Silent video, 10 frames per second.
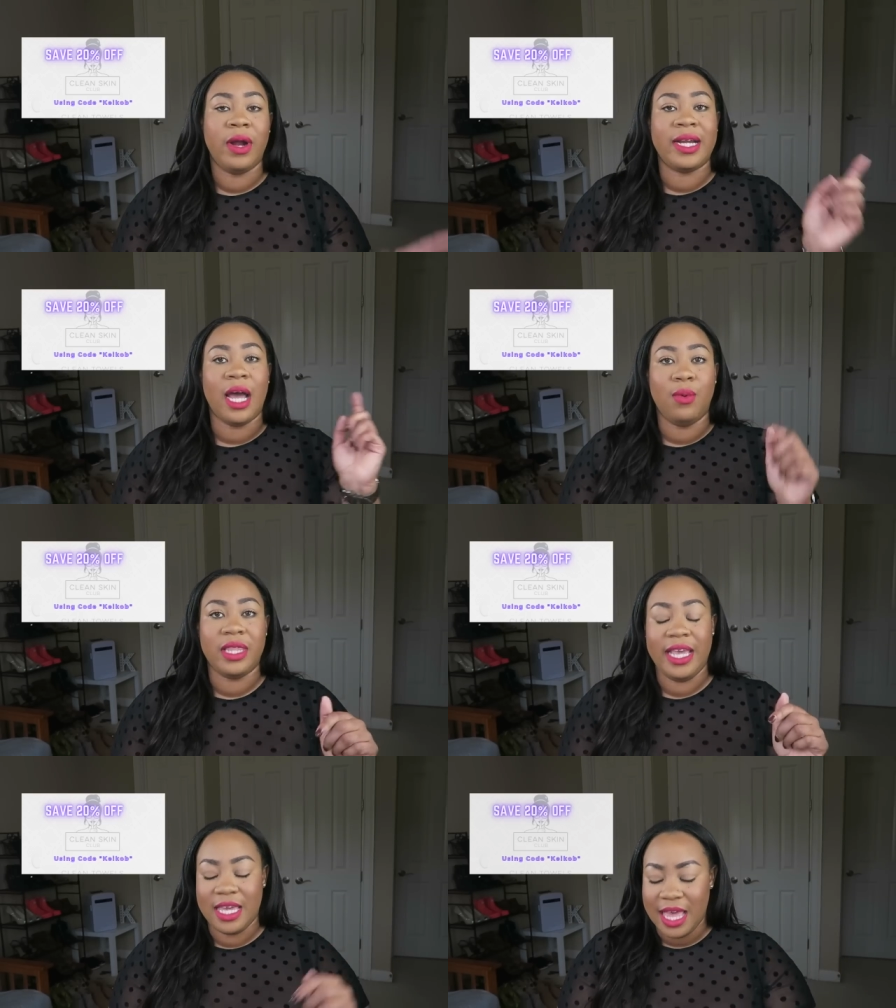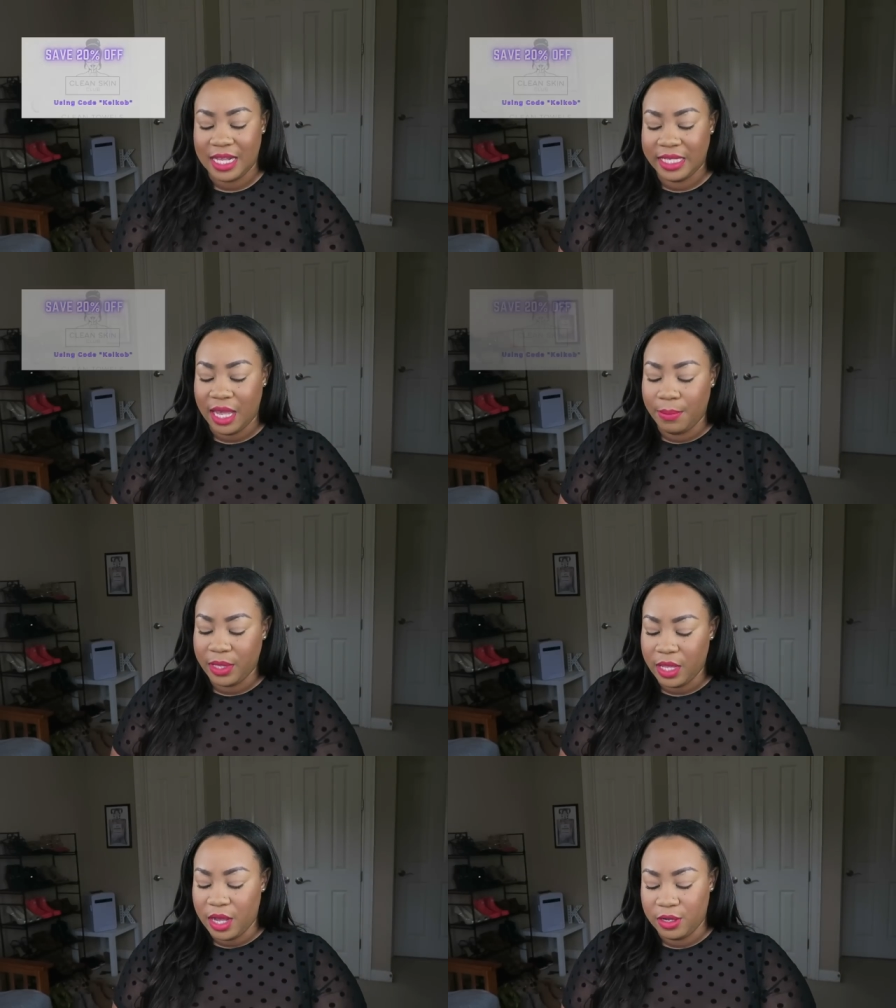and I will link that down
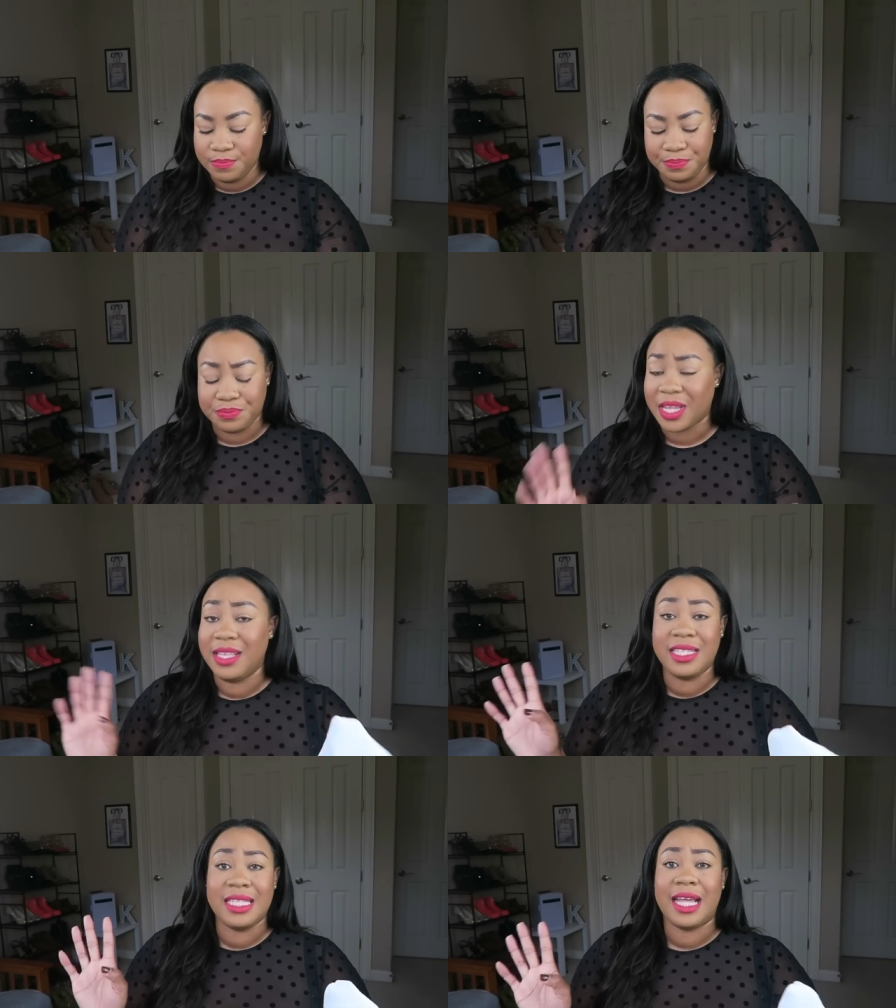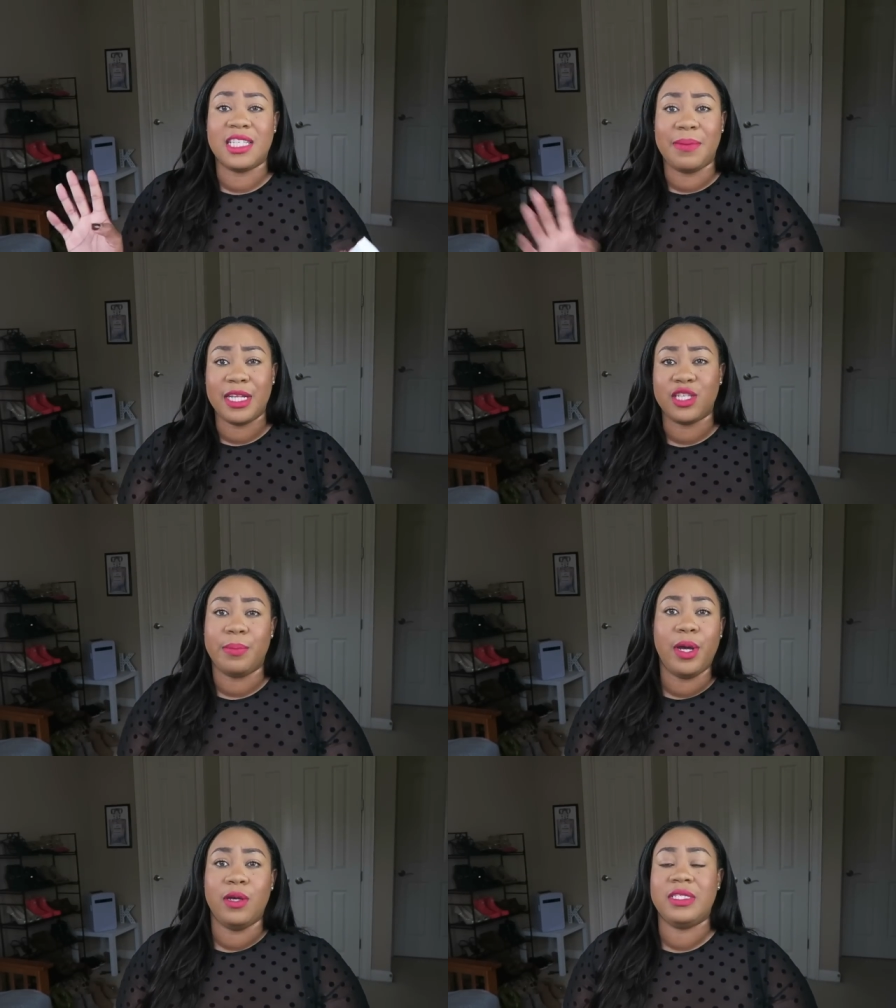below. This is not a sponsored
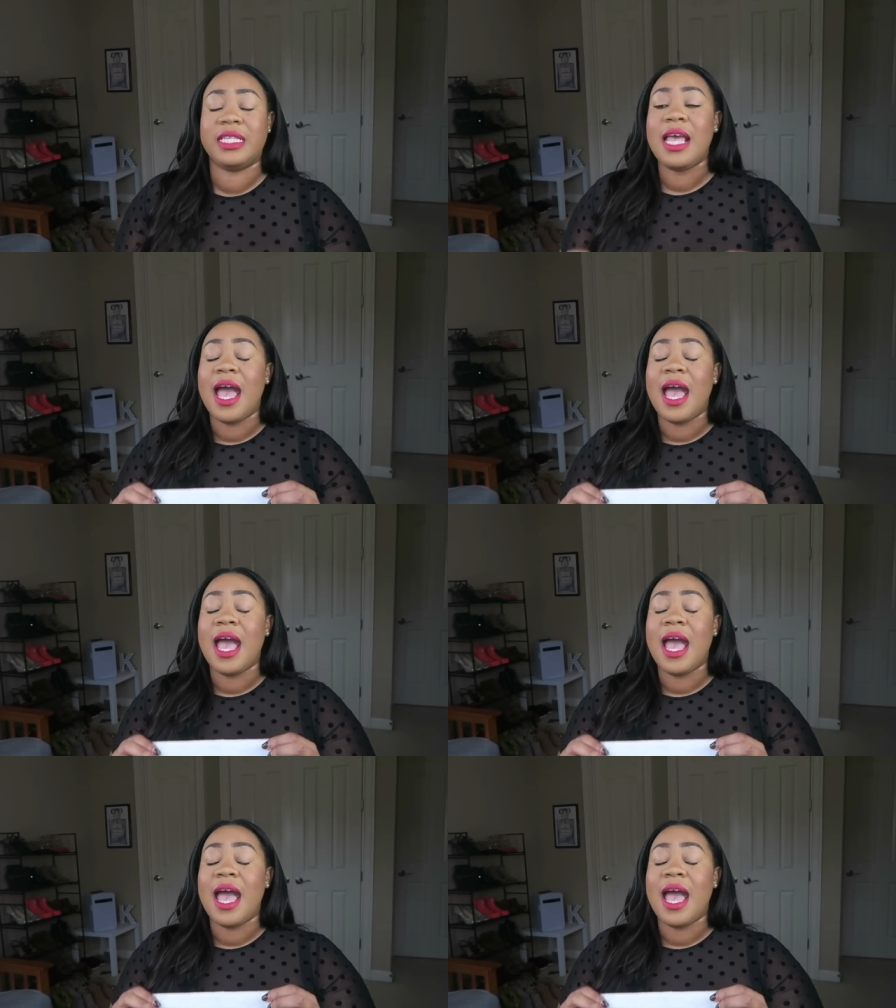post.